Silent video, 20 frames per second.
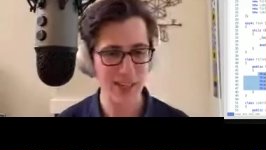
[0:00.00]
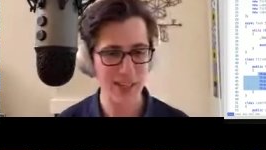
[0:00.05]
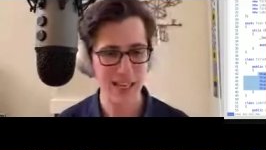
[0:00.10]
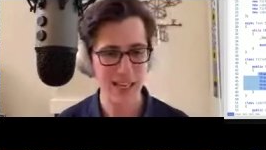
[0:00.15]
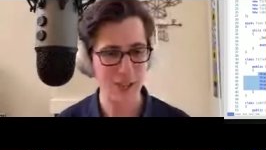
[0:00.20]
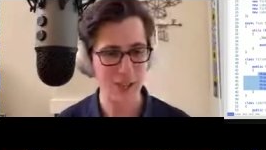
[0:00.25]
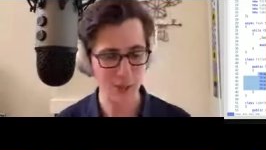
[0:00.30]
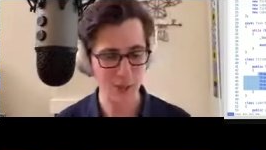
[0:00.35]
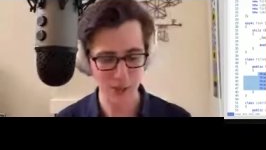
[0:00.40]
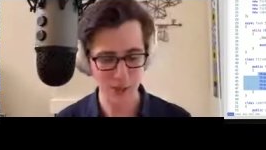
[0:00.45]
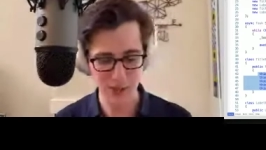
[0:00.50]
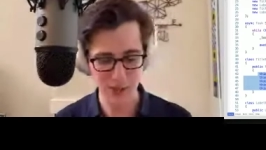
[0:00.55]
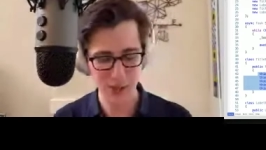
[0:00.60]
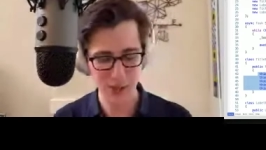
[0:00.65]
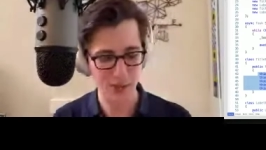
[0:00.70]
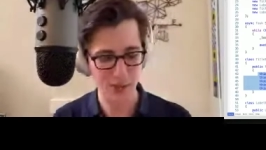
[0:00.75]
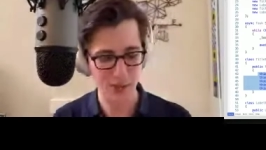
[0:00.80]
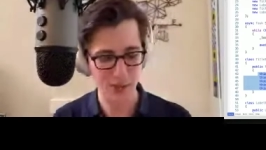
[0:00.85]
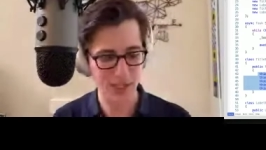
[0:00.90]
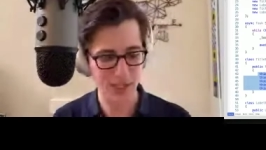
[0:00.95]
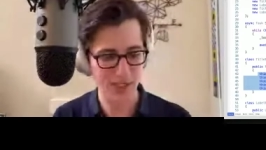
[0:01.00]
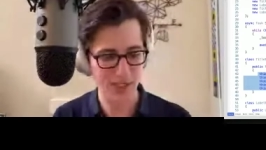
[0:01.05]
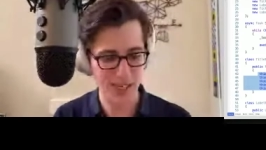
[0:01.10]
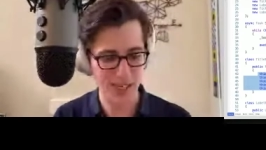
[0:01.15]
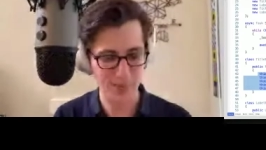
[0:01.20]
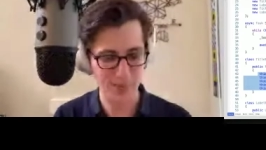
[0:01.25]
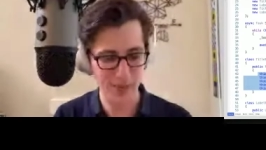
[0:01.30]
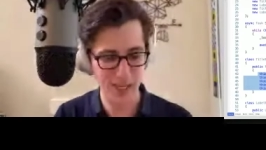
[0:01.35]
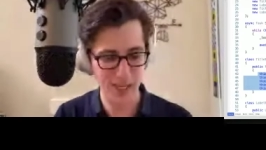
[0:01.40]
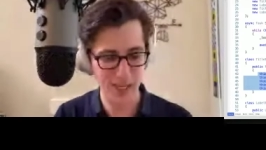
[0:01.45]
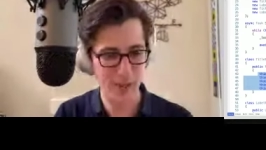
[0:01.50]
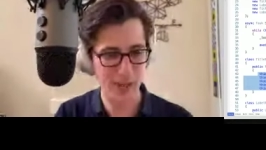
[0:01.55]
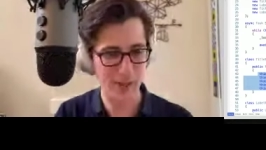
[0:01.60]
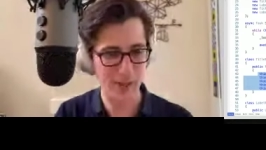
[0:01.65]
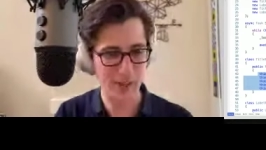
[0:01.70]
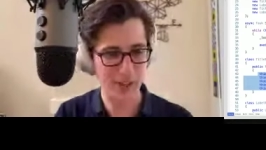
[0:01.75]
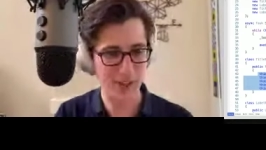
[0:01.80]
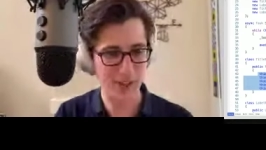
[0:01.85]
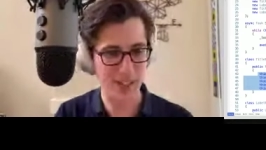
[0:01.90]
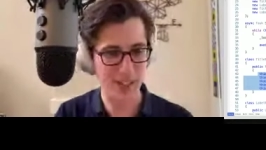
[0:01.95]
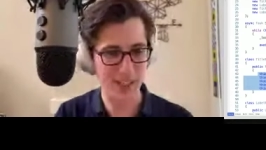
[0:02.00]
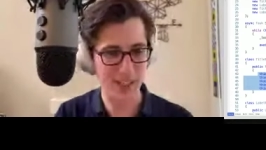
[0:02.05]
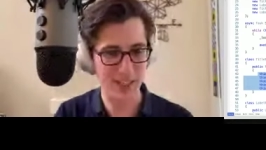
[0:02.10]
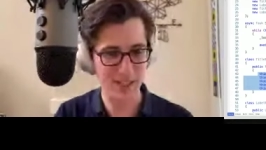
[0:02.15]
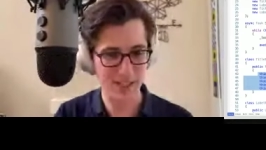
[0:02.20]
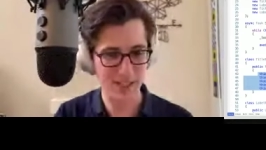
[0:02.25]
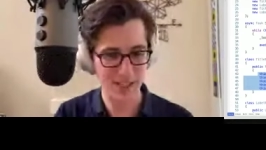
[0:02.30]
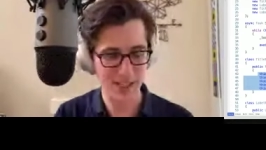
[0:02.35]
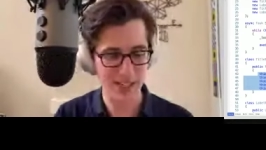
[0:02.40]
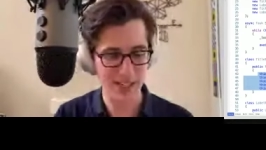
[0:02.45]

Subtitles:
I totally could have done the same thing up here and just said